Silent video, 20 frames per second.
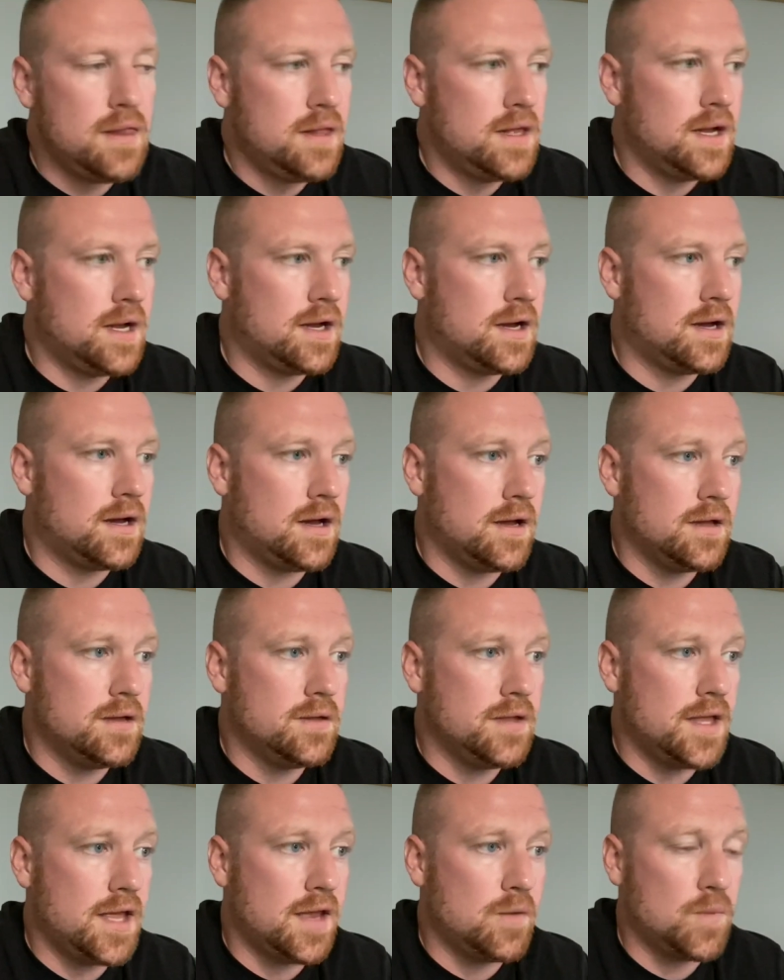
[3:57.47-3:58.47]

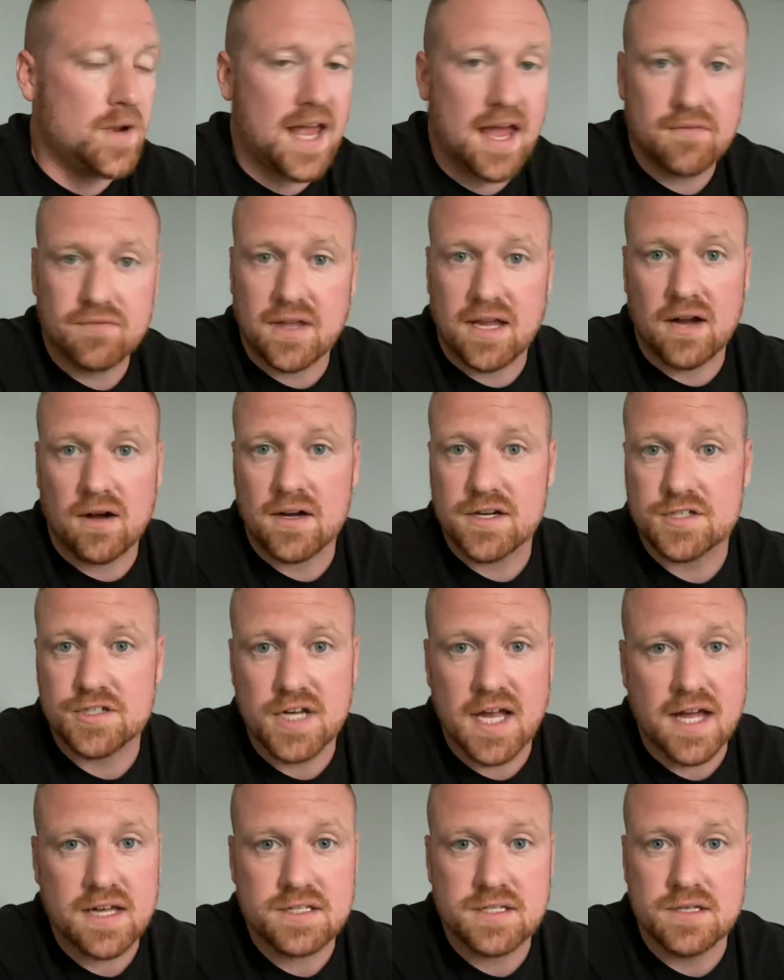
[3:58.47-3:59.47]
And we have Kearis
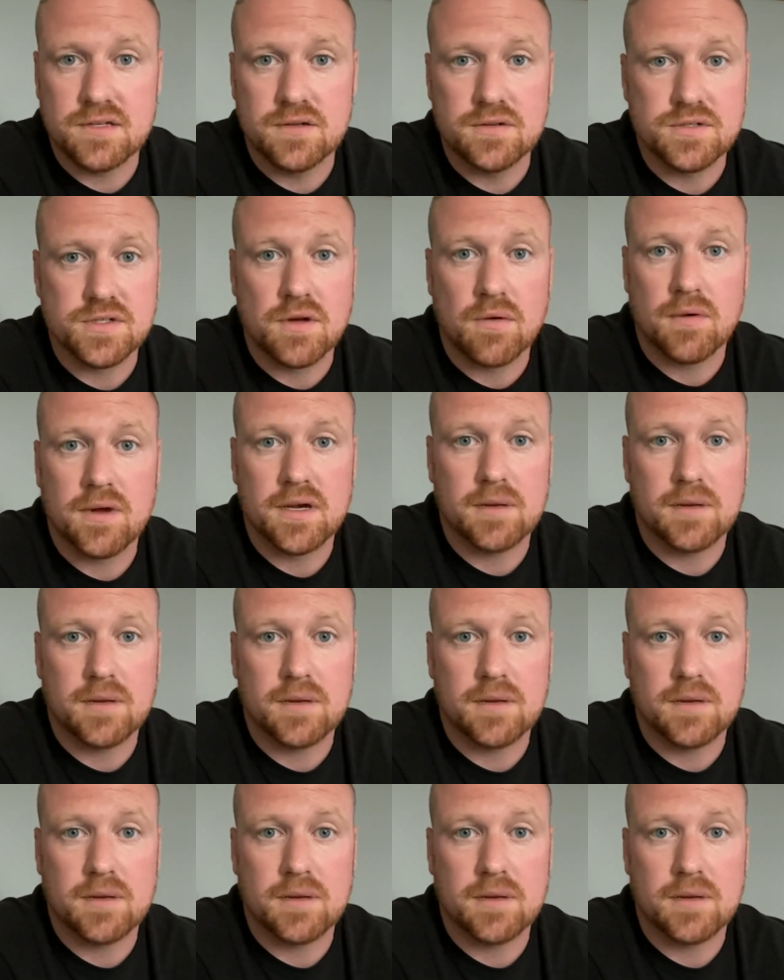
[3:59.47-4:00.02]
Jackson, who's going